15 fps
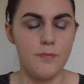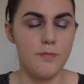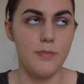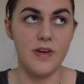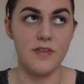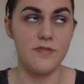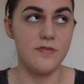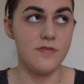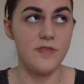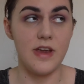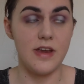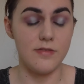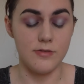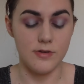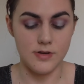my
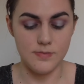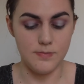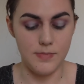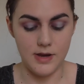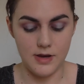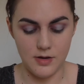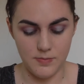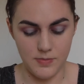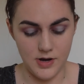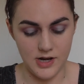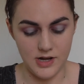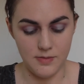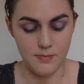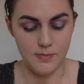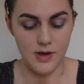favorite makeup
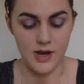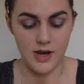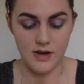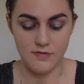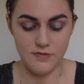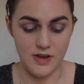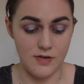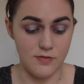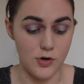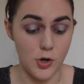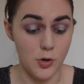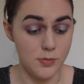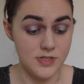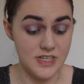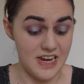item I've ever
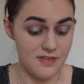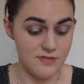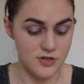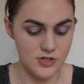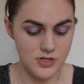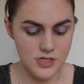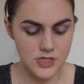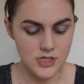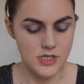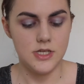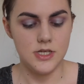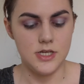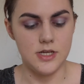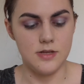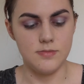owned ever.
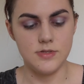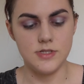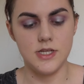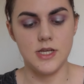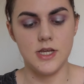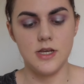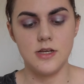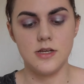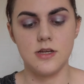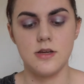And taking the